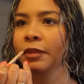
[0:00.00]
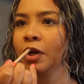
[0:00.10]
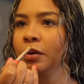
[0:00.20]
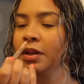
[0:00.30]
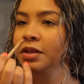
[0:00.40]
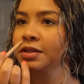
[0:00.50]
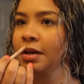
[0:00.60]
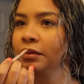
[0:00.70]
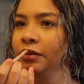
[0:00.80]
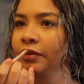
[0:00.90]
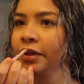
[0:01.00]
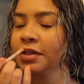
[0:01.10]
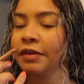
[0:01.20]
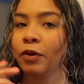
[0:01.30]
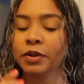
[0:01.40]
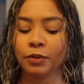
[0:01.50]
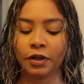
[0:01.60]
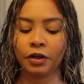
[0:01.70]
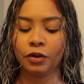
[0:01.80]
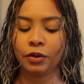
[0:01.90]
go to the south of France. I've always
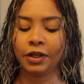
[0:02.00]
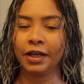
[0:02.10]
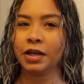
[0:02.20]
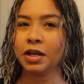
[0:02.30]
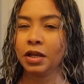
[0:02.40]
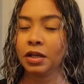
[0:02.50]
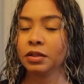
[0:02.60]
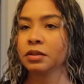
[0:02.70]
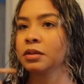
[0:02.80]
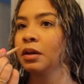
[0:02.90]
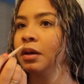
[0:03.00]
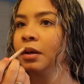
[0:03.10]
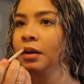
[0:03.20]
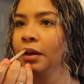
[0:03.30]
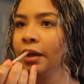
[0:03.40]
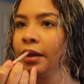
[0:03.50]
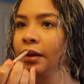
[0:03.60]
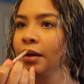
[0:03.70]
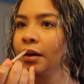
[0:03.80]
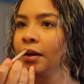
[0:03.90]
wanted to go to like Nice
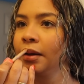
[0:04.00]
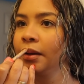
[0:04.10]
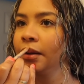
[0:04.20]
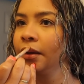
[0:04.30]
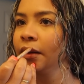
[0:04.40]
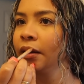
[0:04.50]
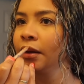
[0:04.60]
and Cannes.